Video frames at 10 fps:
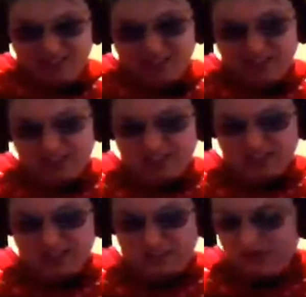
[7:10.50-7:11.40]
I'll list
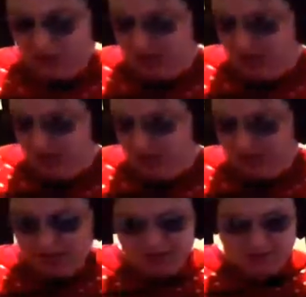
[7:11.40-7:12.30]
these off in a second.
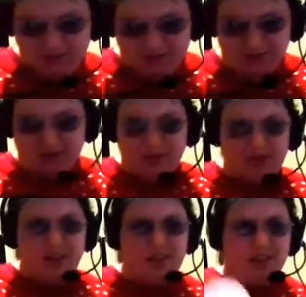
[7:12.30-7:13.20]
Well,
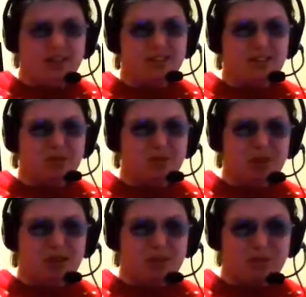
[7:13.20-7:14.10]
that's the same
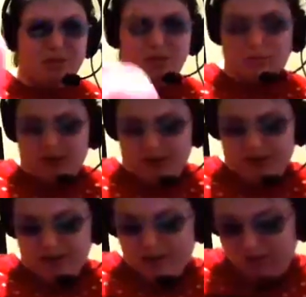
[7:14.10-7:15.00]
as my other one, that's
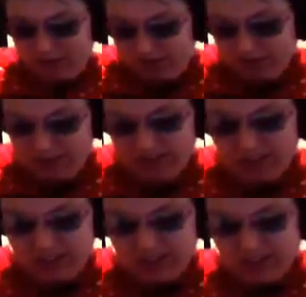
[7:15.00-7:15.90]
pink.
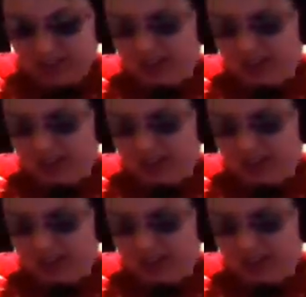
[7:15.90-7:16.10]
You